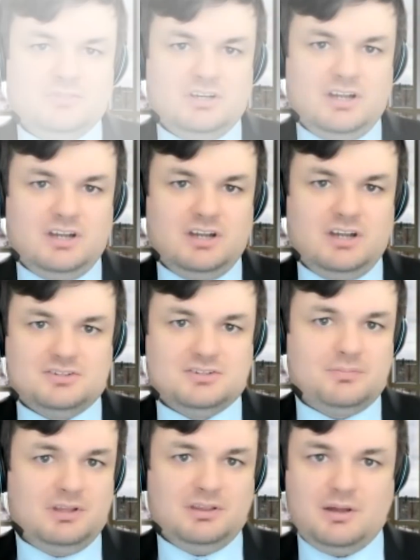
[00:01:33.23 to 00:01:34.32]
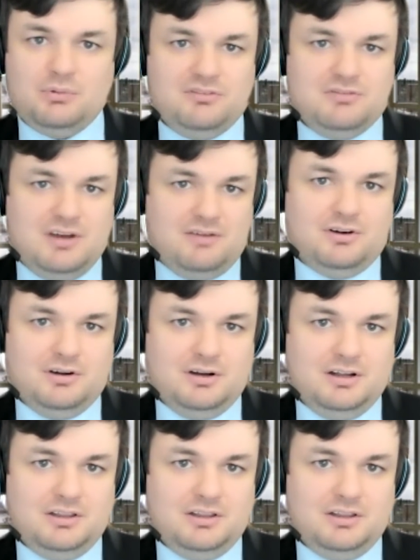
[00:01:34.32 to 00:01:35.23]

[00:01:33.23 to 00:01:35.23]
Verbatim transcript: tetanus is something that we've never